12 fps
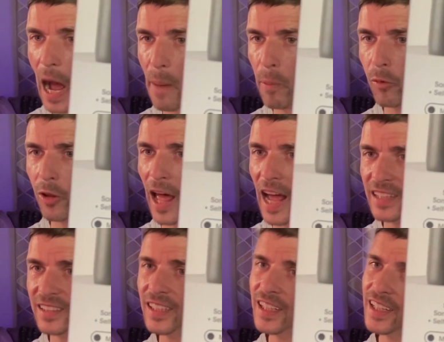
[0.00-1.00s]

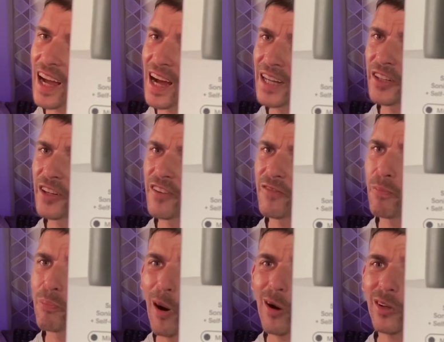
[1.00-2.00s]
Apple-esque kind of
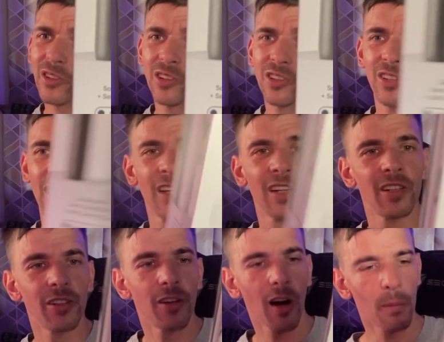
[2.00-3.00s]
box,
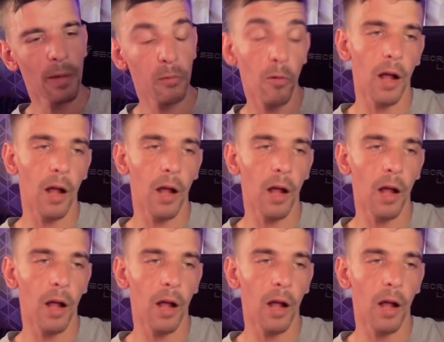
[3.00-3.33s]
you know what I mean?